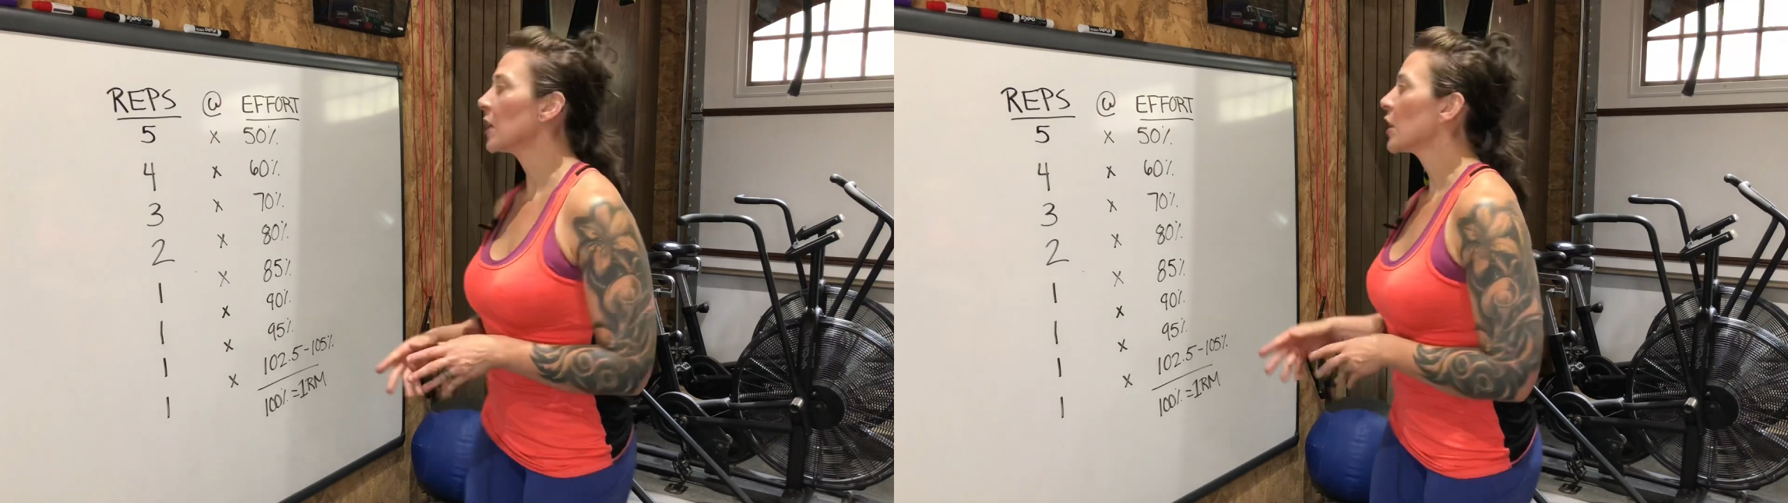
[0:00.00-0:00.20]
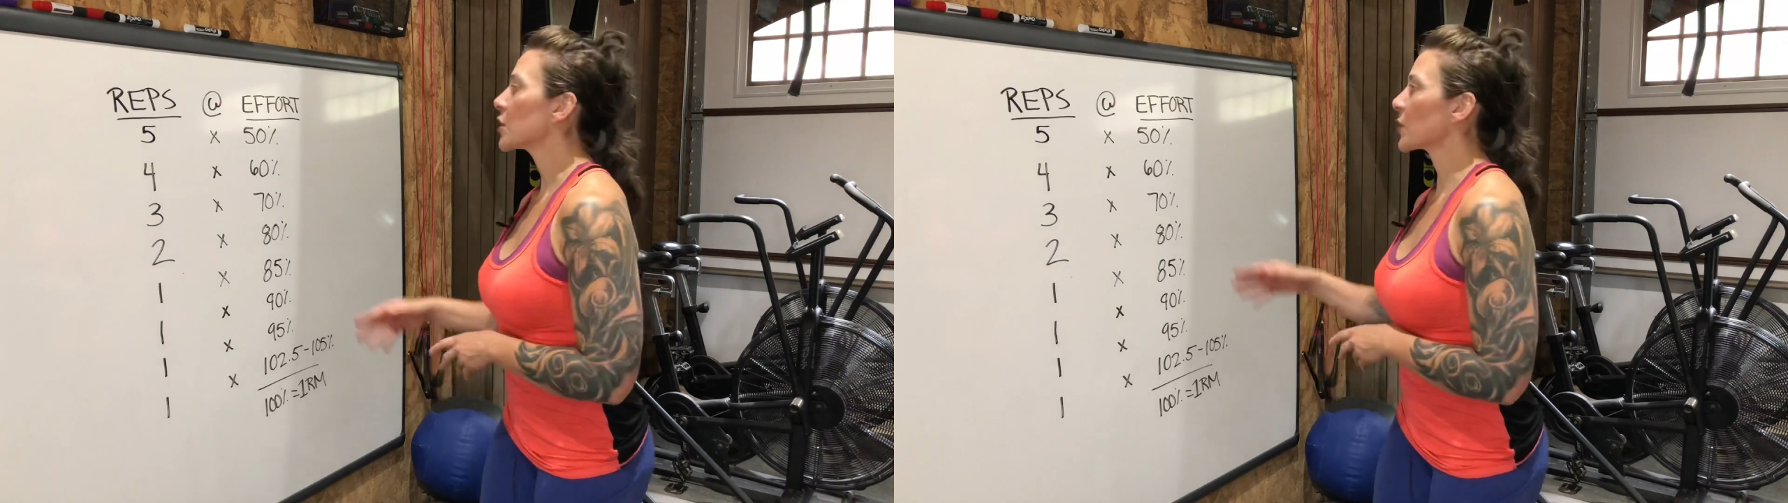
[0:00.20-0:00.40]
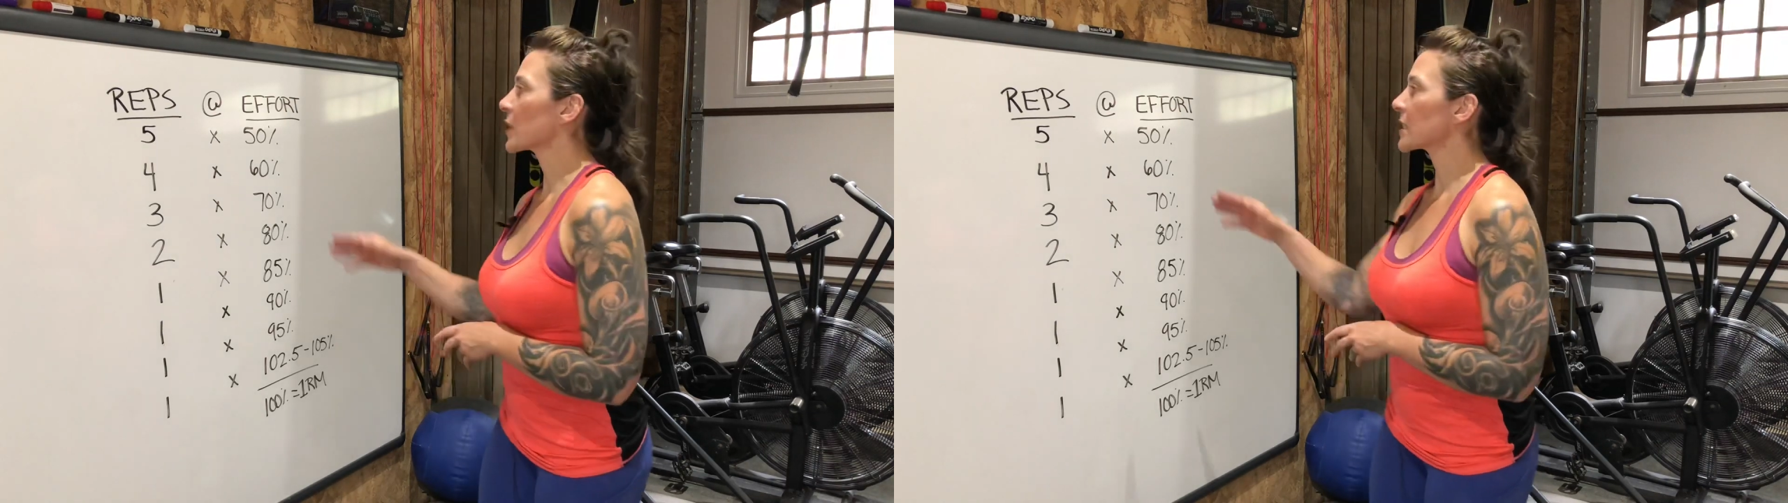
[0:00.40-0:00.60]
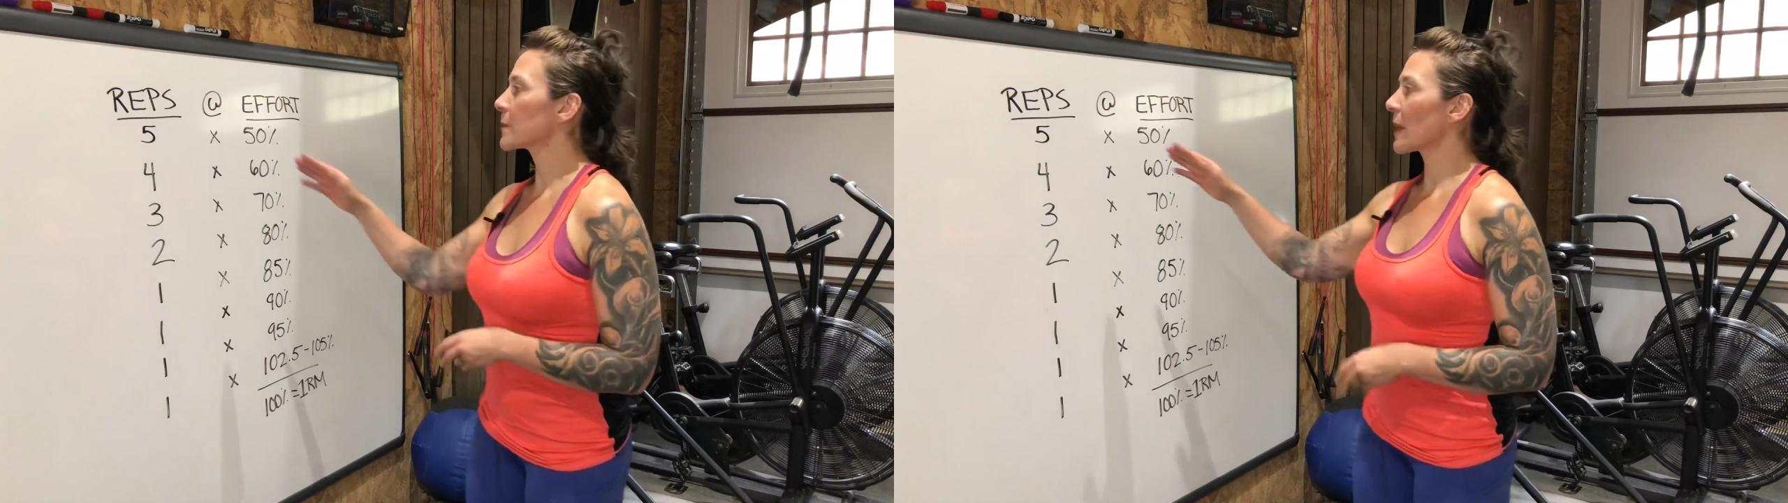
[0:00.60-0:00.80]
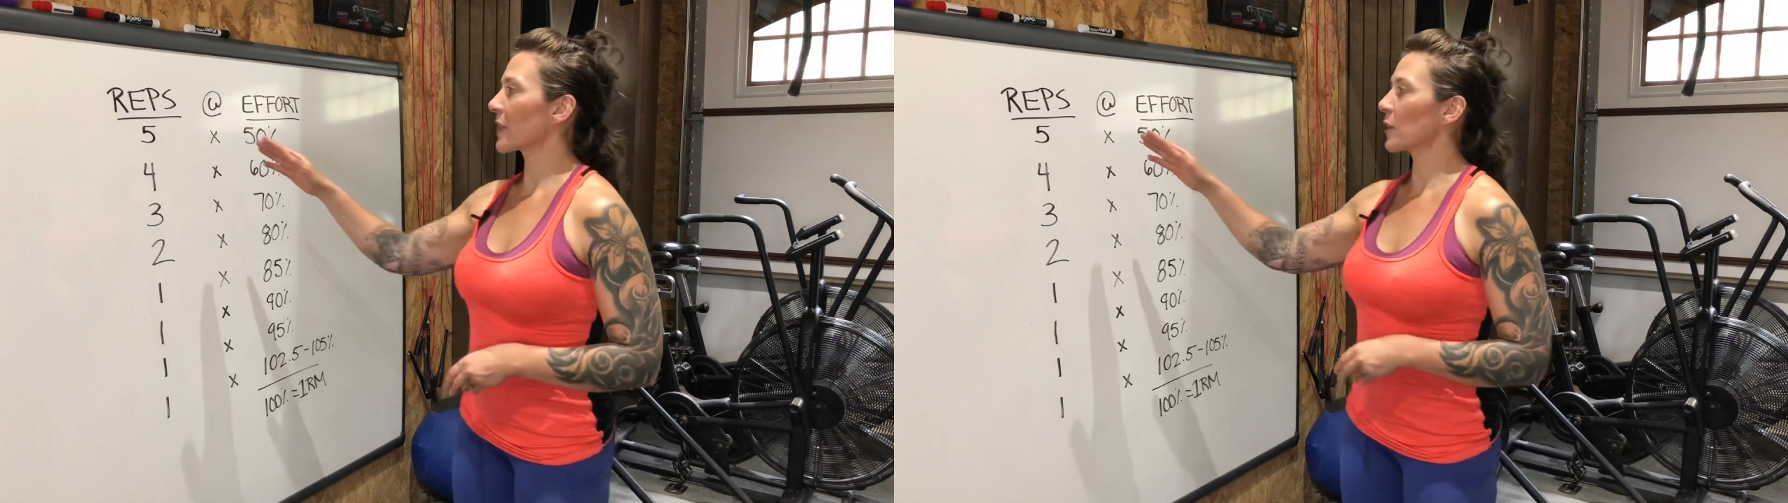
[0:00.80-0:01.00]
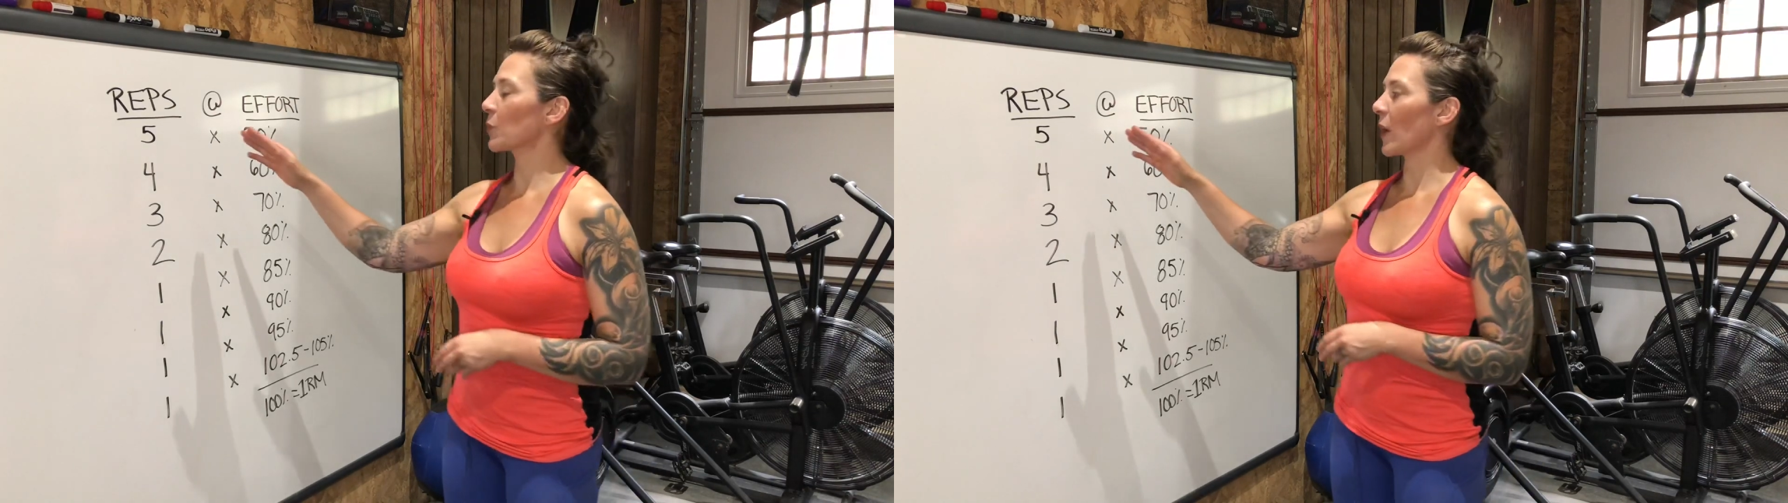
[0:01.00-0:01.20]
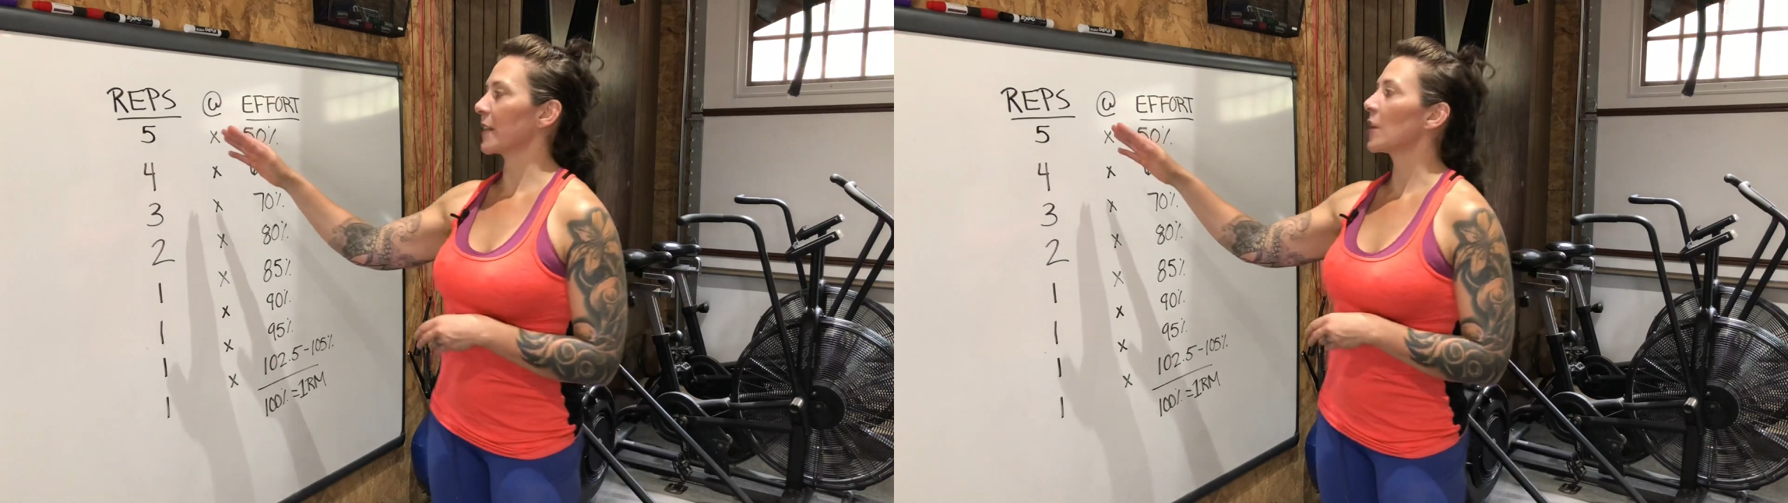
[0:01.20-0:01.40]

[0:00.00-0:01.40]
So this is method 1.